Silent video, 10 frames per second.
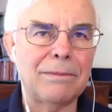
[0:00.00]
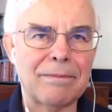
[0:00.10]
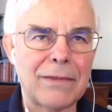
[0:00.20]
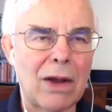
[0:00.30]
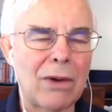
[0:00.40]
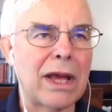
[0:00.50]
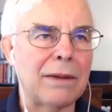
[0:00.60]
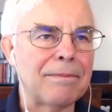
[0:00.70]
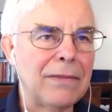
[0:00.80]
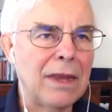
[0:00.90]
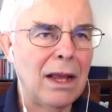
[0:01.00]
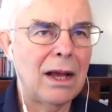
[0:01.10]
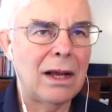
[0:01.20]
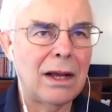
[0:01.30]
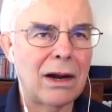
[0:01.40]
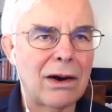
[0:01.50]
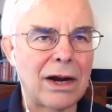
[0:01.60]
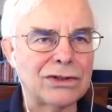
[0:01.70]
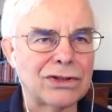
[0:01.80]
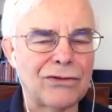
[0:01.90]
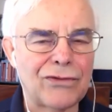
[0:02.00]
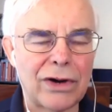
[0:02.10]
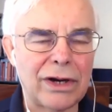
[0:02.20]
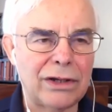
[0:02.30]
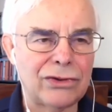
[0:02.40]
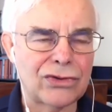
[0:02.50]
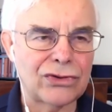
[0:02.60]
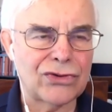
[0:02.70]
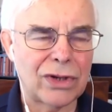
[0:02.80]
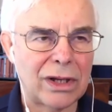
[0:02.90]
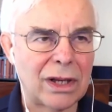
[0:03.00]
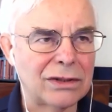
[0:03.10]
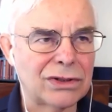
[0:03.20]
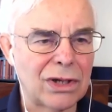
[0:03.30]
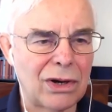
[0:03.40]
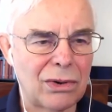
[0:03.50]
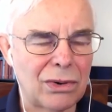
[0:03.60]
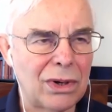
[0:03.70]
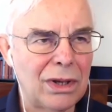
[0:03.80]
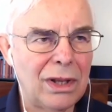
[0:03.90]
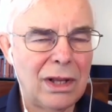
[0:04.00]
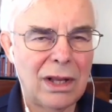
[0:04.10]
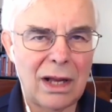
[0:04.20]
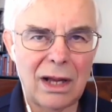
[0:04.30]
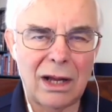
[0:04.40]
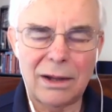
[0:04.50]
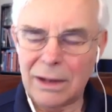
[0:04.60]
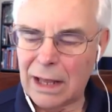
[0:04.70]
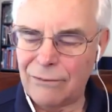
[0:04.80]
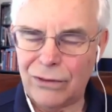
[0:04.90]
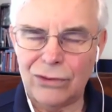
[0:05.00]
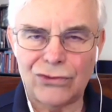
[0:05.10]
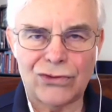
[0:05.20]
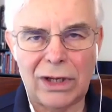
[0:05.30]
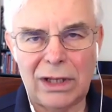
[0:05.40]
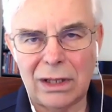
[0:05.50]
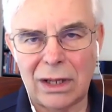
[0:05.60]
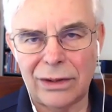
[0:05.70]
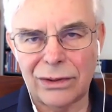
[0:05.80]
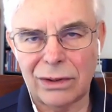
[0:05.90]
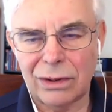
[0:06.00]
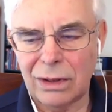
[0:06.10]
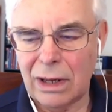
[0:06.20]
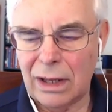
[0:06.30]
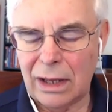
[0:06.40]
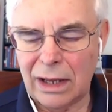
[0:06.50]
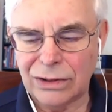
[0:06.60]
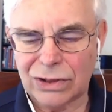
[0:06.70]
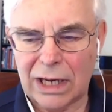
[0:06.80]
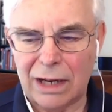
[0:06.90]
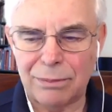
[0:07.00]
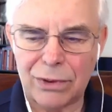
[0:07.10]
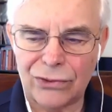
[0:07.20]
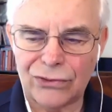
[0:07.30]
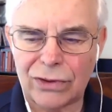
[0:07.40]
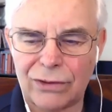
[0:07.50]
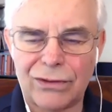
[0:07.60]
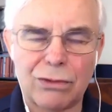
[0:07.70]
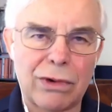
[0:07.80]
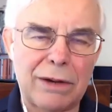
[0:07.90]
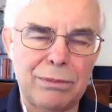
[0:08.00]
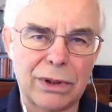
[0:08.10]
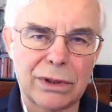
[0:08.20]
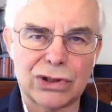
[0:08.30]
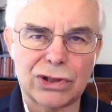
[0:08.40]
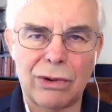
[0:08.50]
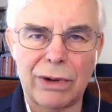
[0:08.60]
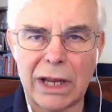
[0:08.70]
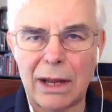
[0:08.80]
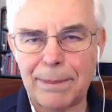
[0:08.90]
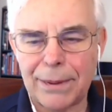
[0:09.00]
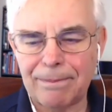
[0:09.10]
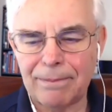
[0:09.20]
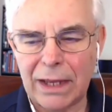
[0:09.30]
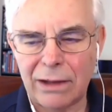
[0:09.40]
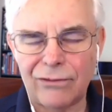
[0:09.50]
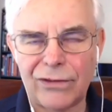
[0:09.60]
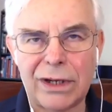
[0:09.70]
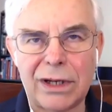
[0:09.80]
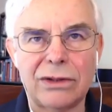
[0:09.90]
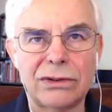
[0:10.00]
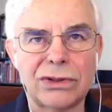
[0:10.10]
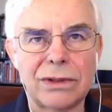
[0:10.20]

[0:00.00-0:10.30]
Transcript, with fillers: Mm. Okay, yeah. All right, so very interesting. So uh, have you seen other examples of the Red Book showing up in videos?